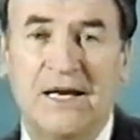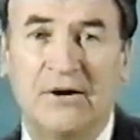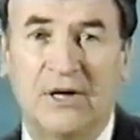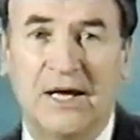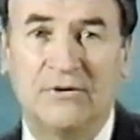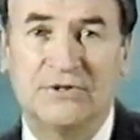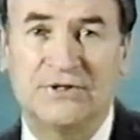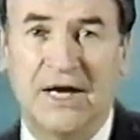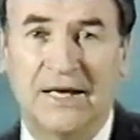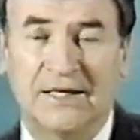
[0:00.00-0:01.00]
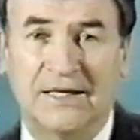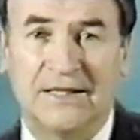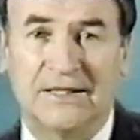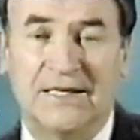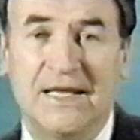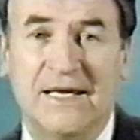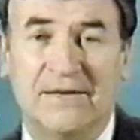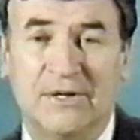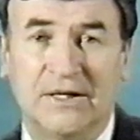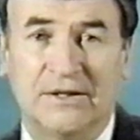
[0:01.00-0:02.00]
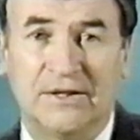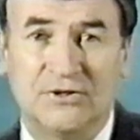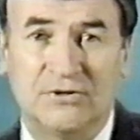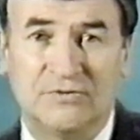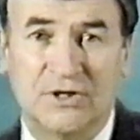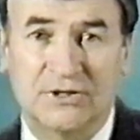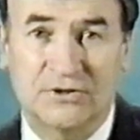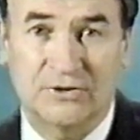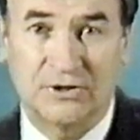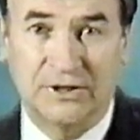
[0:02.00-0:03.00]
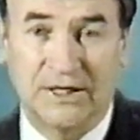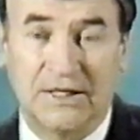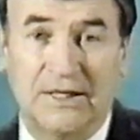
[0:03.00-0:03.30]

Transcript: out loud and silently the name that you've just heard.